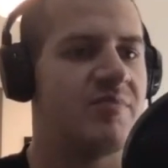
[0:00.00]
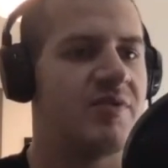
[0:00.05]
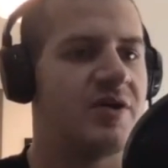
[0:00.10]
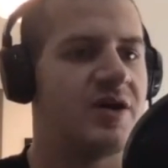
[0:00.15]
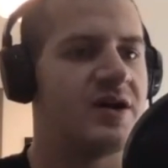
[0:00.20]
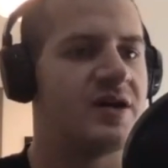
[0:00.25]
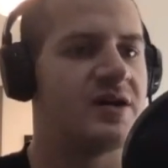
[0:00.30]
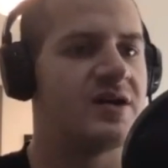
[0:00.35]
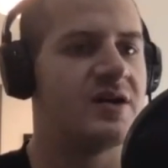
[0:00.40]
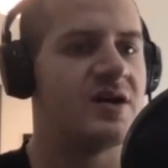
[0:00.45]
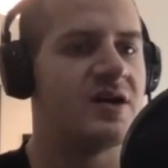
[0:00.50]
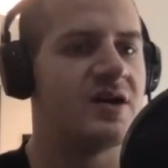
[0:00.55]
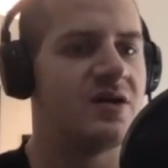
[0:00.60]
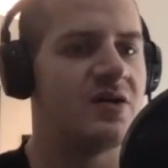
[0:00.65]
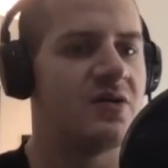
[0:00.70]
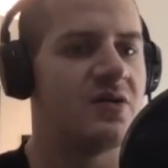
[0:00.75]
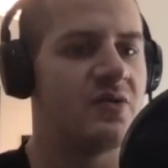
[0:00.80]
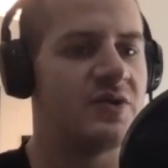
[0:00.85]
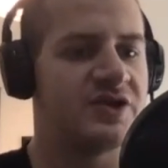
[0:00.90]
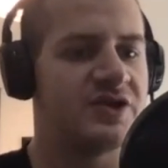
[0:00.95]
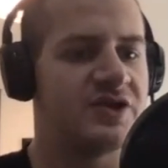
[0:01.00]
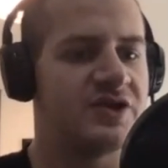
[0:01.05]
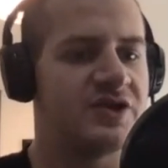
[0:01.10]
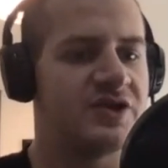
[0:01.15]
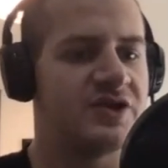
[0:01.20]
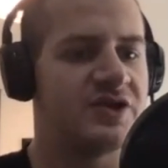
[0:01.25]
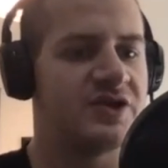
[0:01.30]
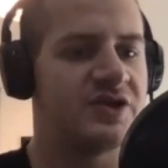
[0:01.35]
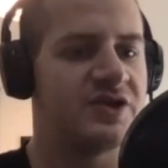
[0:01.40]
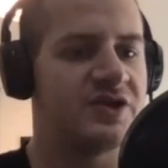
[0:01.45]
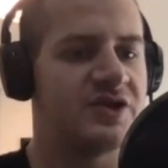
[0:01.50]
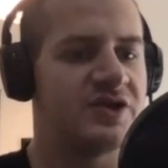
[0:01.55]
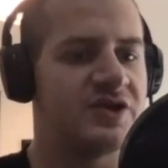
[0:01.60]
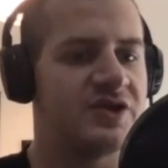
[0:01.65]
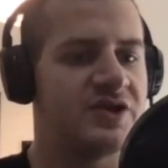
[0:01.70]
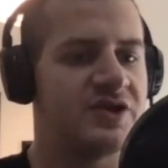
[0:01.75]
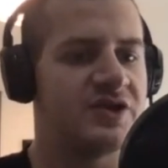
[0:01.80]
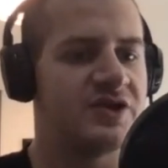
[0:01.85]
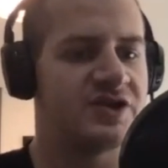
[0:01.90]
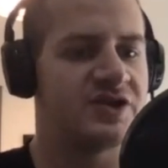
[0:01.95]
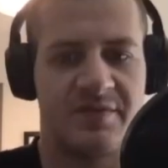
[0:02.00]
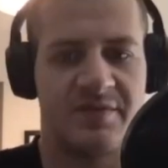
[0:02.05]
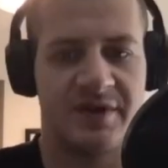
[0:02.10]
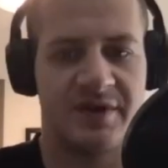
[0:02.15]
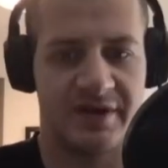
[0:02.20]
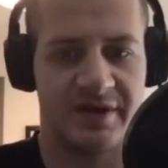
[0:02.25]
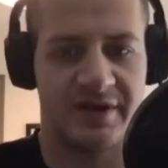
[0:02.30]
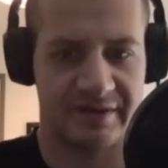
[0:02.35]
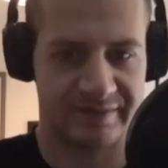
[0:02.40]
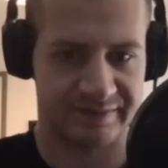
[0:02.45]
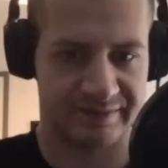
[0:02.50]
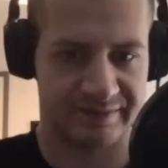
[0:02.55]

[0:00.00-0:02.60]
But we should move on to our next topic.